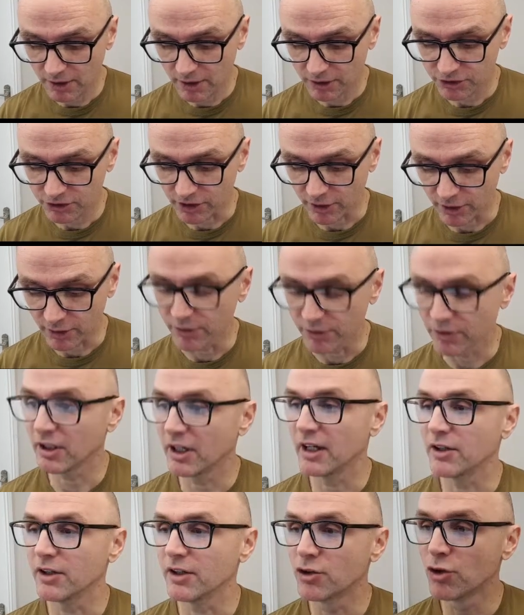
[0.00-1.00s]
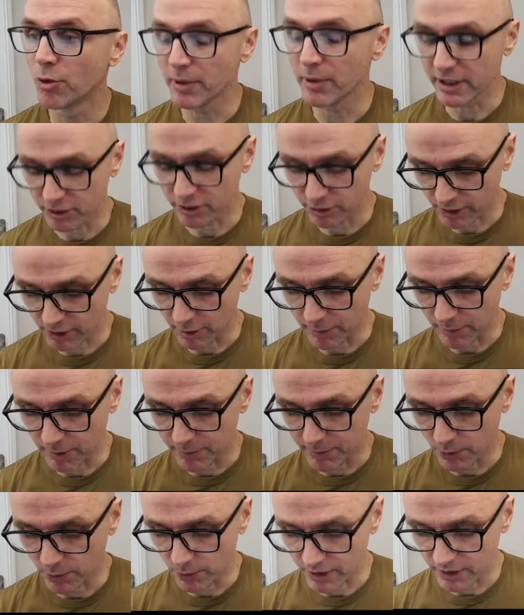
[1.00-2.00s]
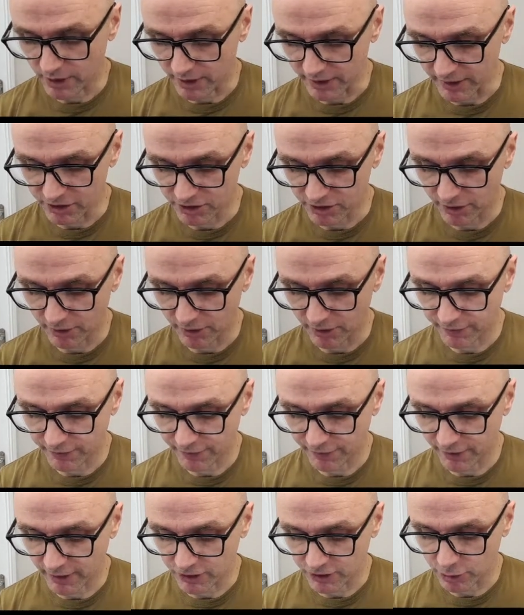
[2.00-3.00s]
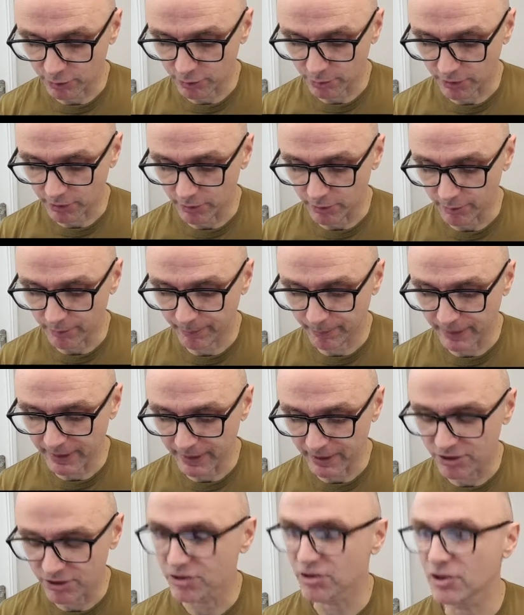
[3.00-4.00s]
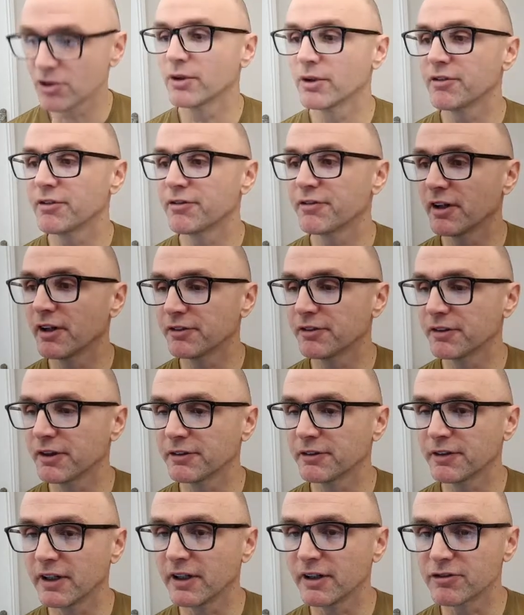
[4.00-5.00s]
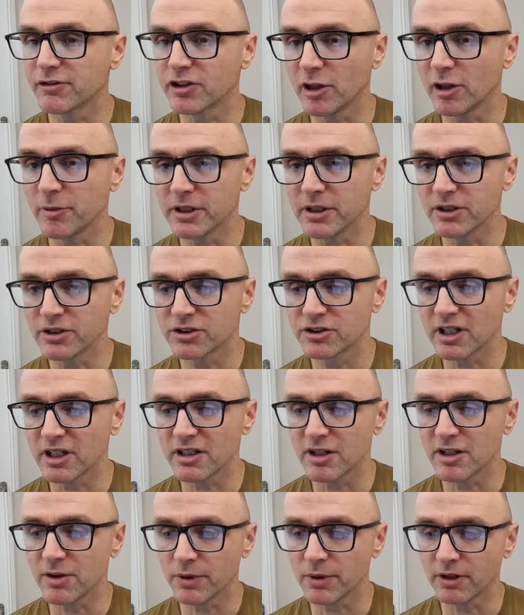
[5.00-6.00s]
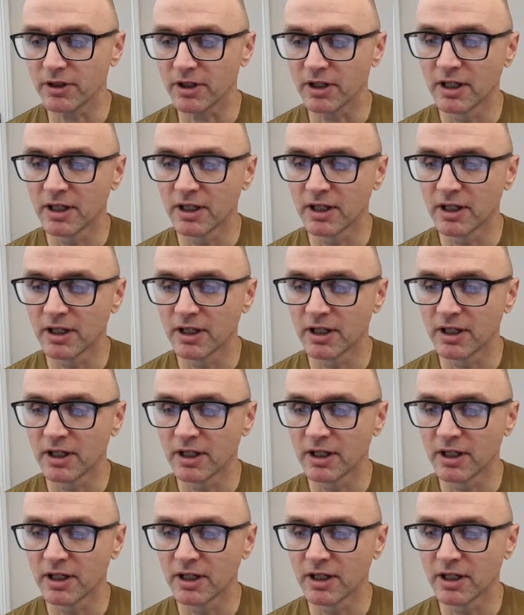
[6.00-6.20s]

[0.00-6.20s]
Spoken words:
So normally it's going to be pulled high. So if I just probe pin 2 on the 555 timer, you'll see that we're on